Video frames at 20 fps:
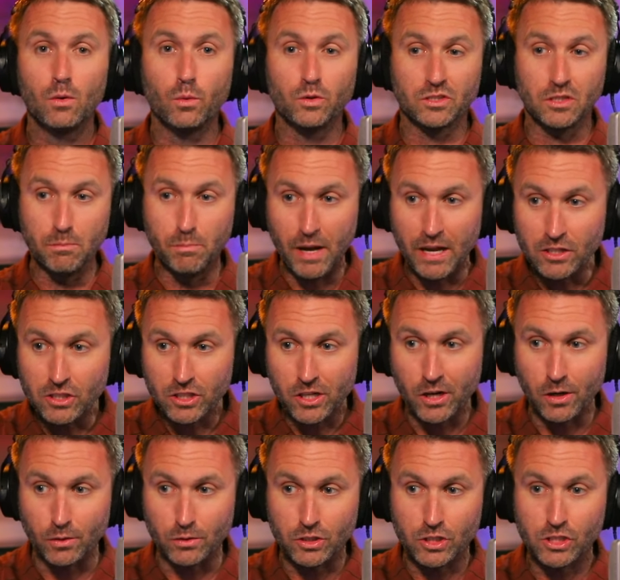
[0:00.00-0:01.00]
Was a bench
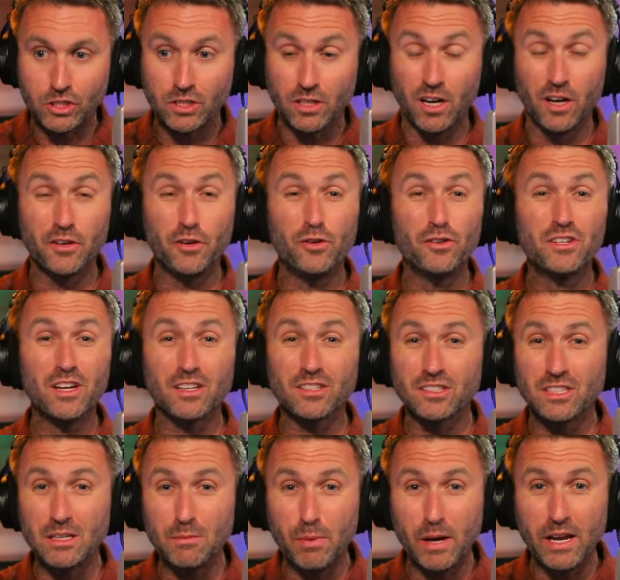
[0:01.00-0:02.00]
coach under
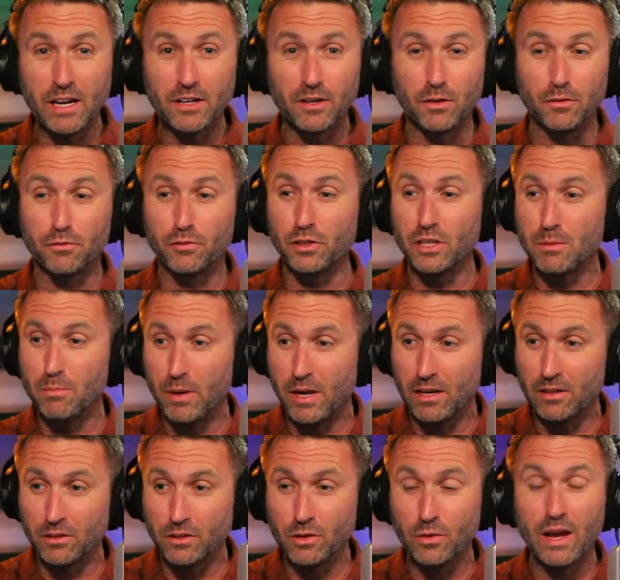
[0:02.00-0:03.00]
Dusty Baker, Felipe
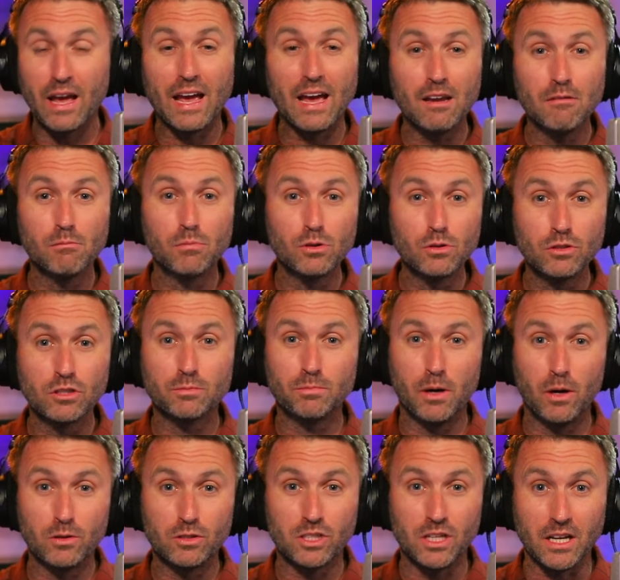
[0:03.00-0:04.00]
Alou, and Bruce
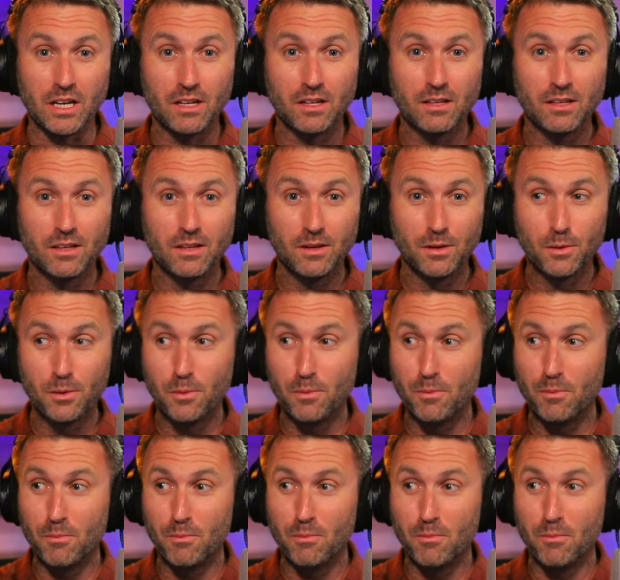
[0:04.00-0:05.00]
Bochy.
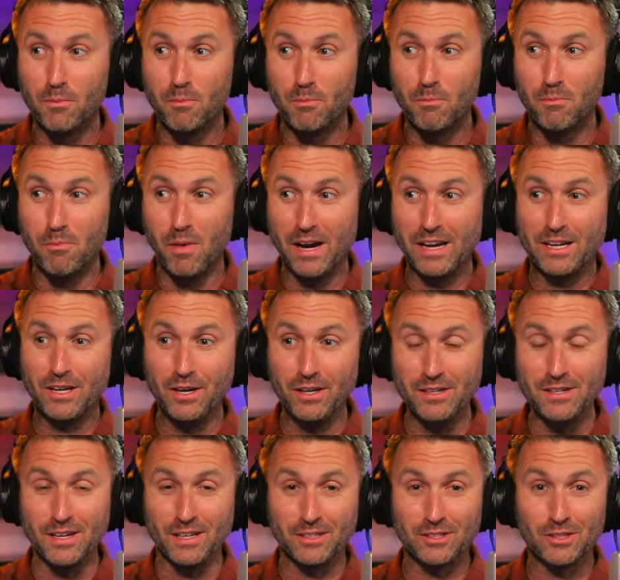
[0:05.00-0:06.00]
My
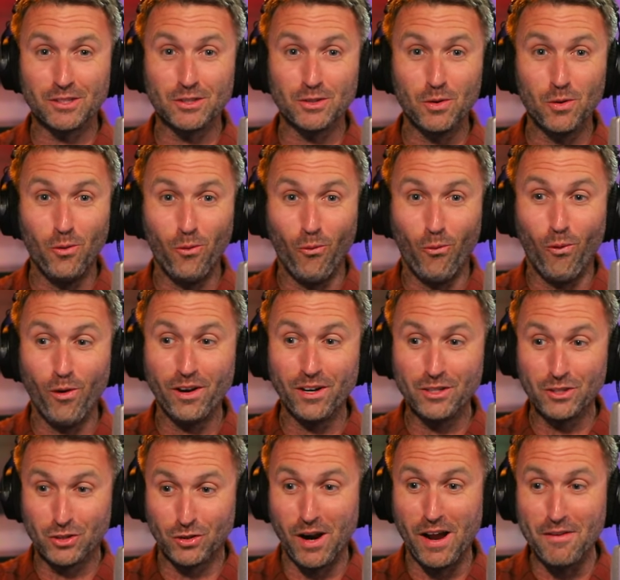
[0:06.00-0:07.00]
goodness, what a
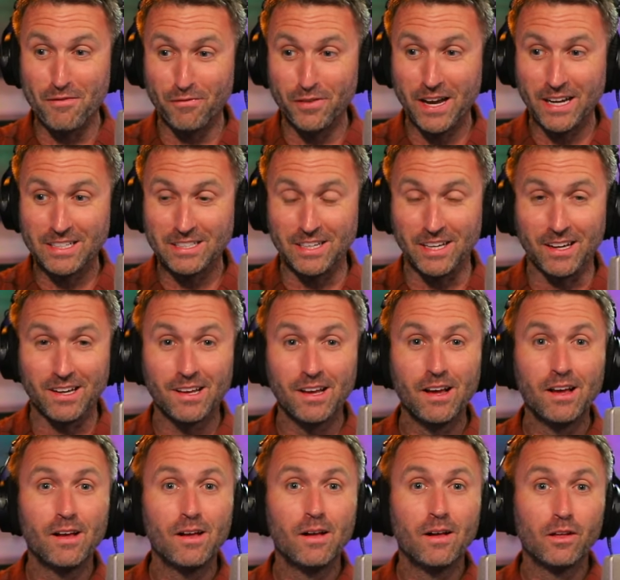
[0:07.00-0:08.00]
trifecta.
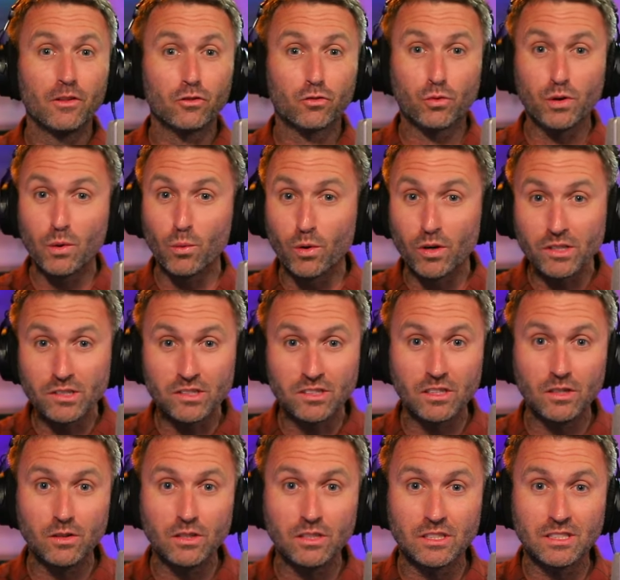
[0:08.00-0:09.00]
Three World
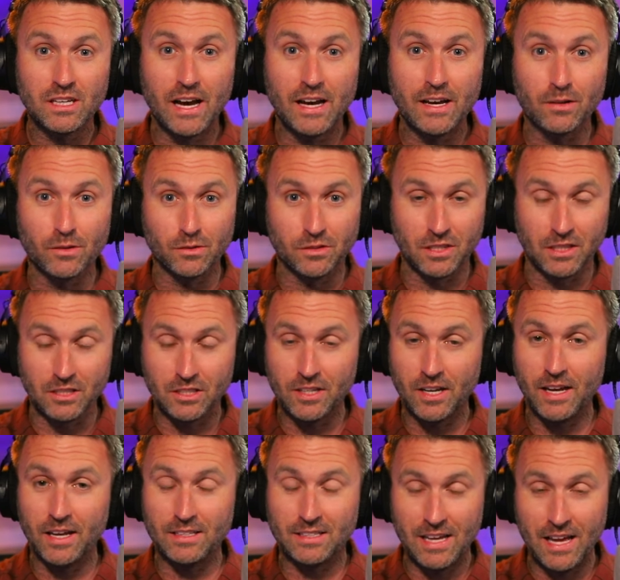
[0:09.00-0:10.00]
Series titles in
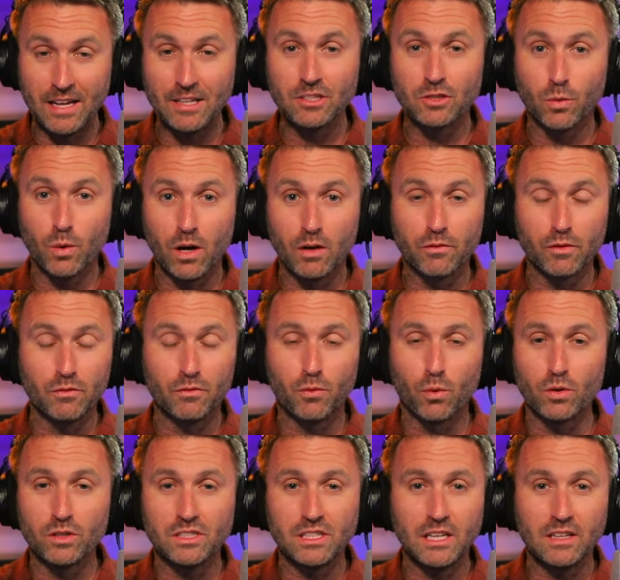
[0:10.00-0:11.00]
10, 12, and
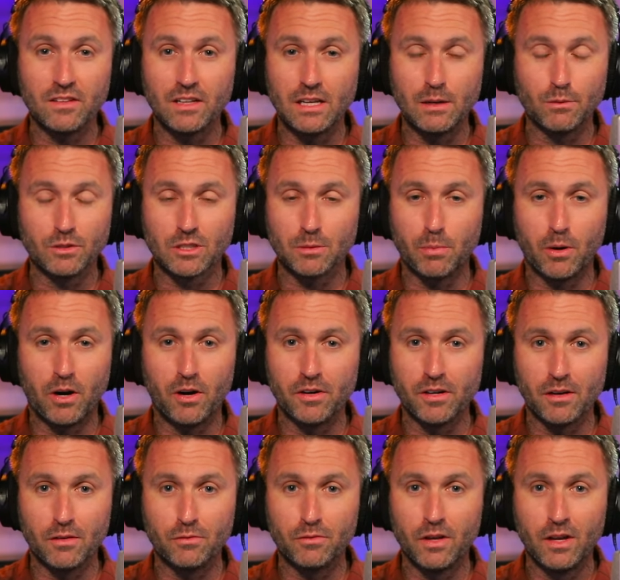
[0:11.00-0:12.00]
14 that he was a part
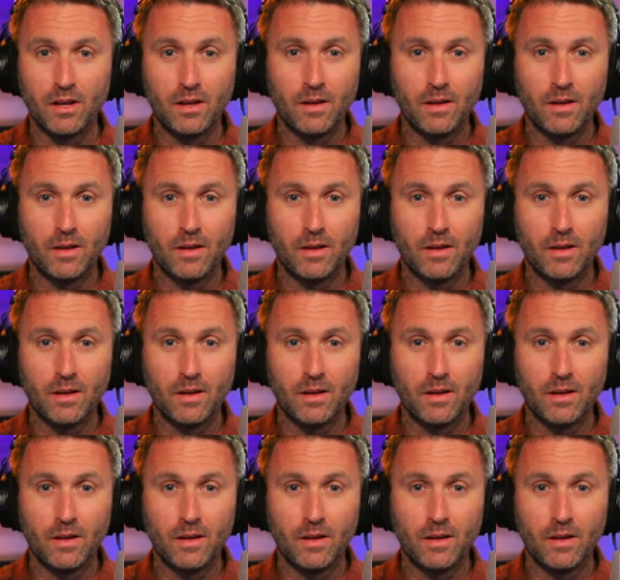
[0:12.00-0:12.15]
of.